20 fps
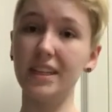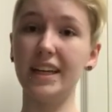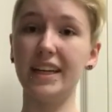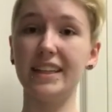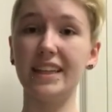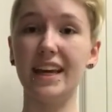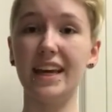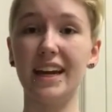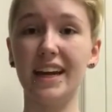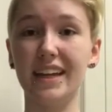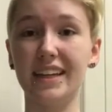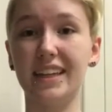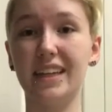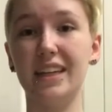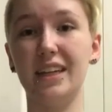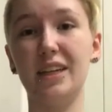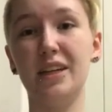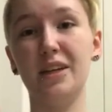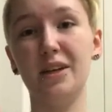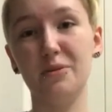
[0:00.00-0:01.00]
And then I
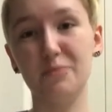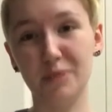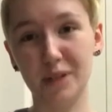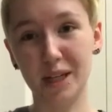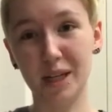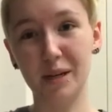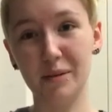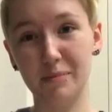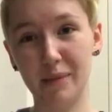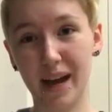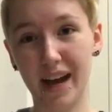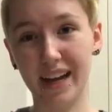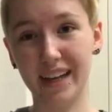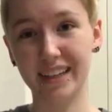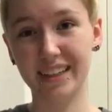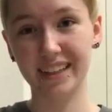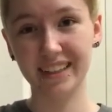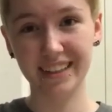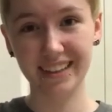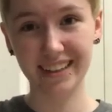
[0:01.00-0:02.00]
can bring it
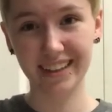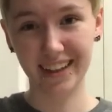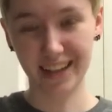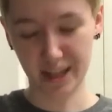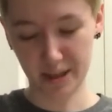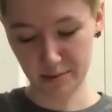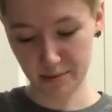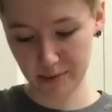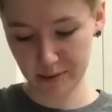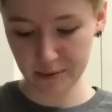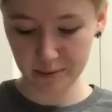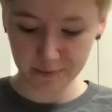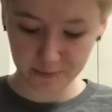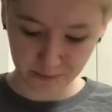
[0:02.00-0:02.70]
back up.